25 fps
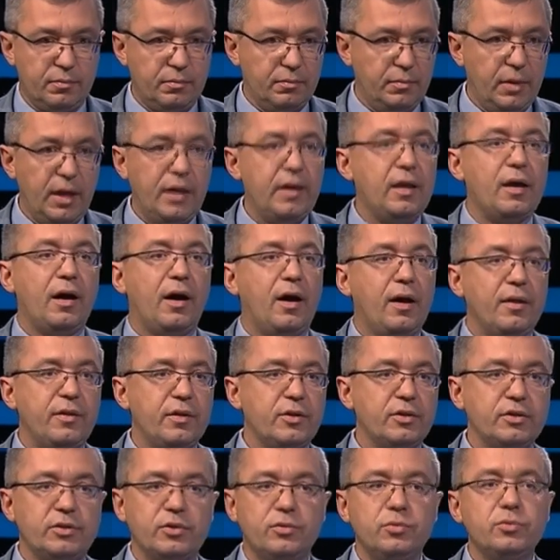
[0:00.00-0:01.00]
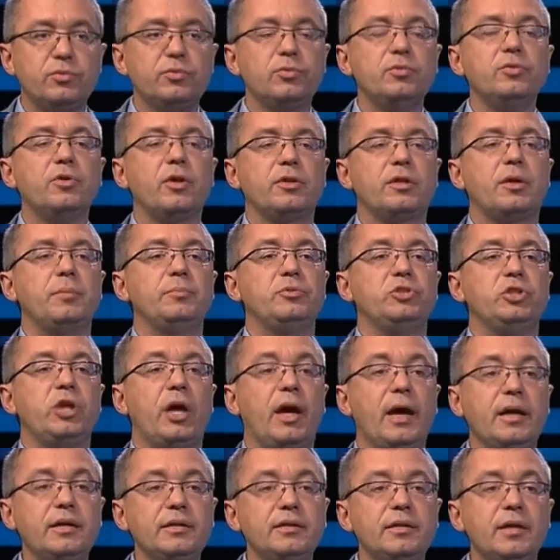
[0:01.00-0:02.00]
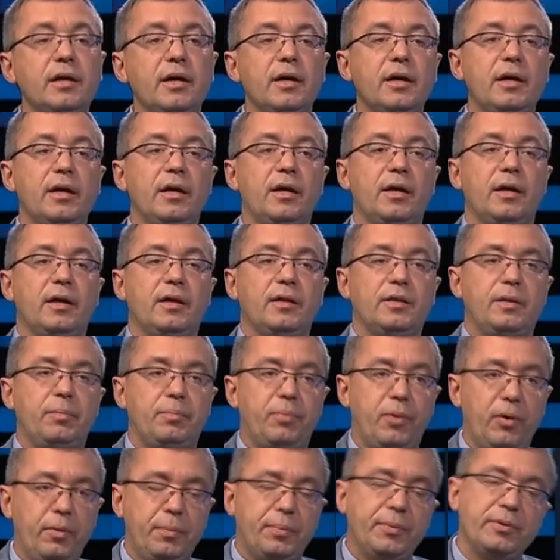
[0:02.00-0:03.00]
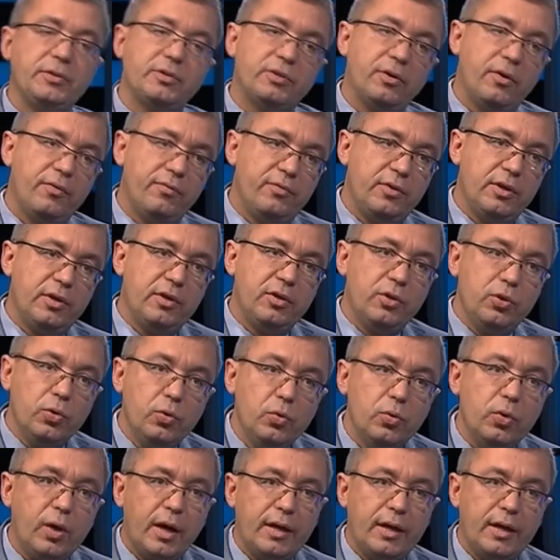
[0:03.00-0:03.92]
many others who do not object, the purpose of the new